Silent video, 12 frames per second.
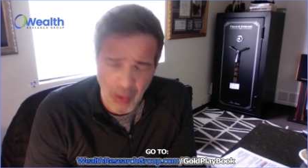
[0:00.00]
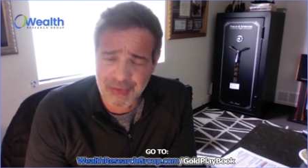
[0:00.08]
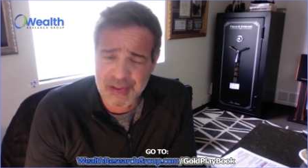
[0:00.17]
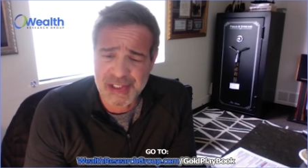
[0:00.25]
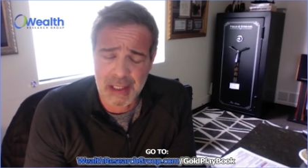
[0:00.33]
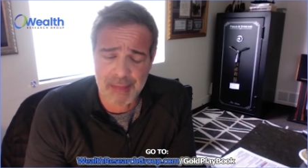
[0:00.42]

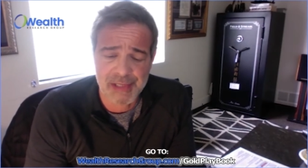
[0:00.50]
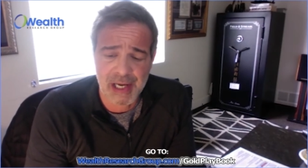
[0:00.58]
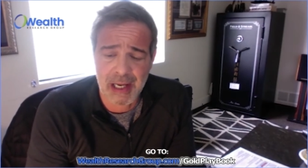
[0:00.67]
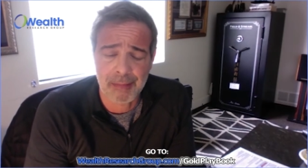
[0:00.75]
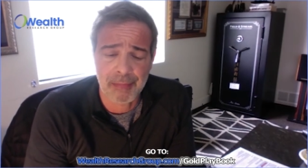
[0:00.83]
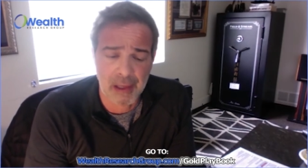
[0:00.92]
Oh, at the
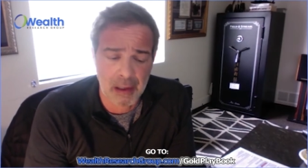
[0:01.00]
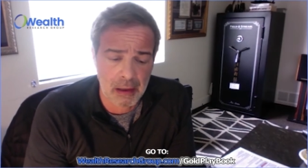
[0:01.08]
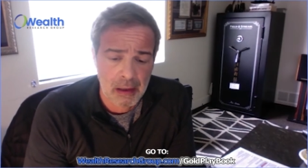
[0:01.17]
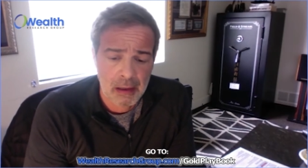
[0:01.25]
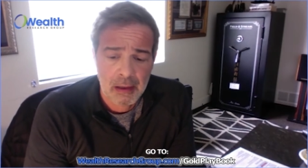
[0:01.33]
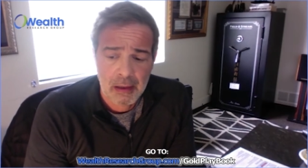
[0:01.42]
same time,
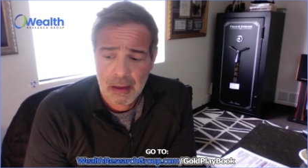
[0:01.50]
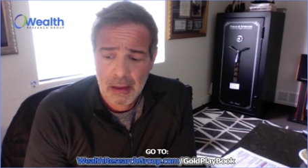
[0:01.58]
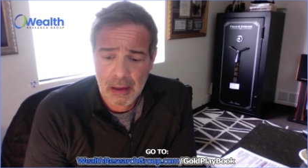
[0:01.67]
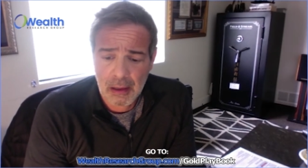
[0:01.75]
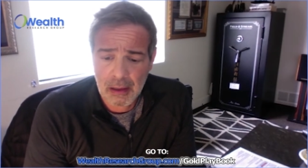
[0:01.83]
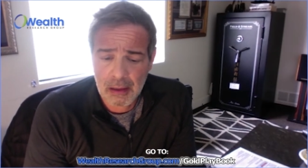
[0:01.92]
they're
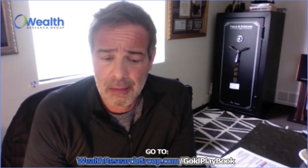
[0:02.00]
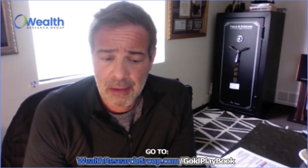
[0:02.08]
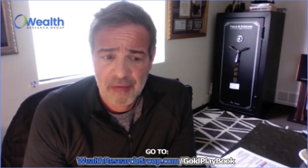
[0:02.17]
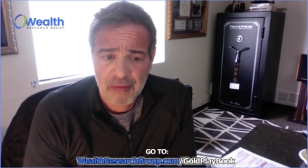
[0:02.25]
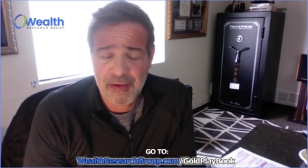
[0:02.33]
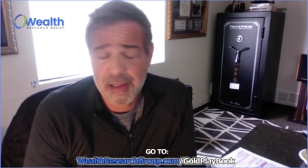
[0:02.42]

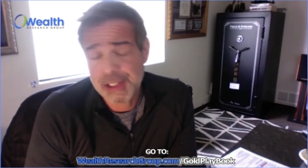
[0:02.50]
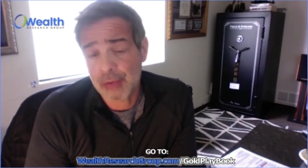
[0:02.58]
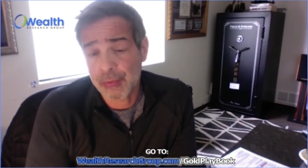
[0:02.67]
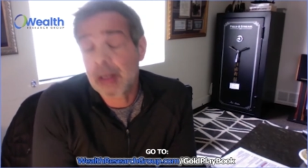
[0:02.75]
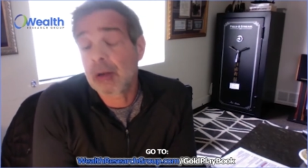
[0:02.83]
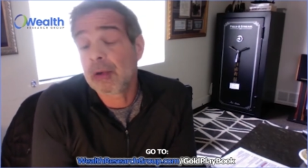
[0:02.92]

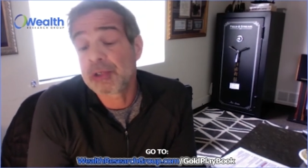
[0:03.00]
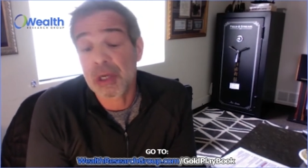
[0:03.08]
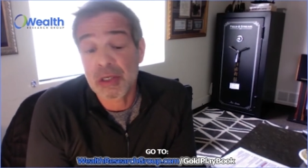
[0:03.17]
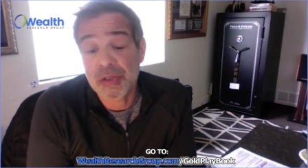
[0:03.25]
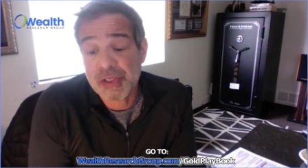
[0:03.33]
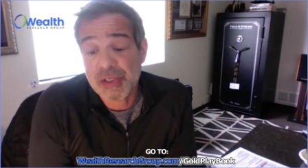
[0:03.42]
facing
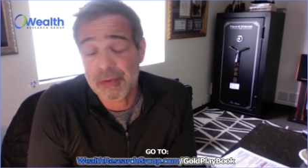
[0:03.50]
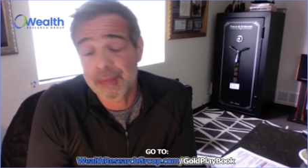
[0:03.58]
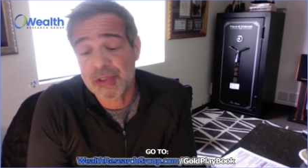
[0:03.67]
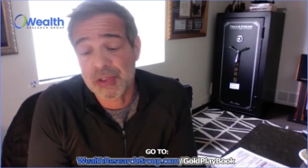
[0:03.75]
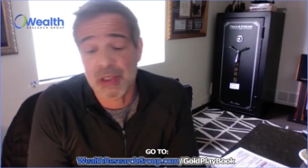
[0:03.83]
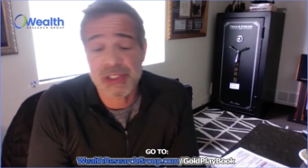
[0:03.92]
RICO
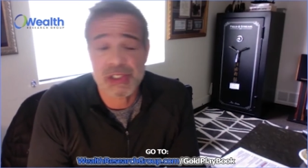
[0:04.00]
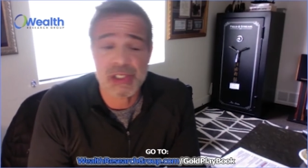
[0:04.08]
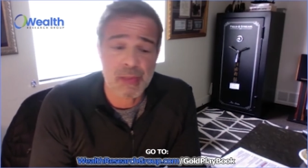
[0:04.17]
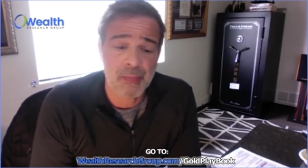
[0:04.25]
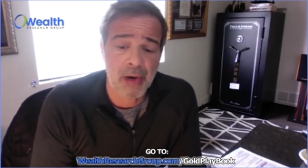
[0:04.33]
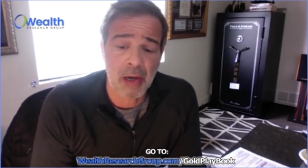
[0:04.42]
charges from the
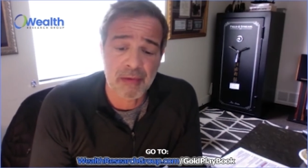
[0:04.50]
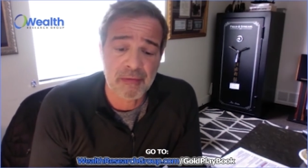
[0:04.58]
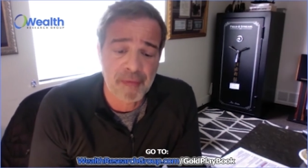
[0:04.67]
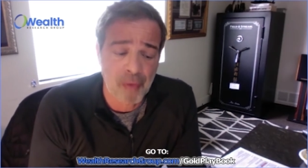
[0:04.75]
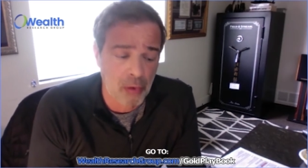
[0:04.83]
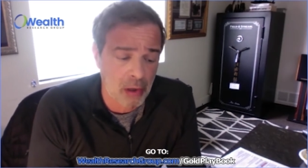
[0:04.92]
Justice
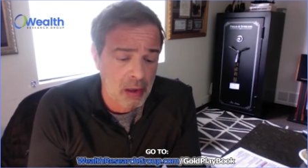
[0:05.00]
Department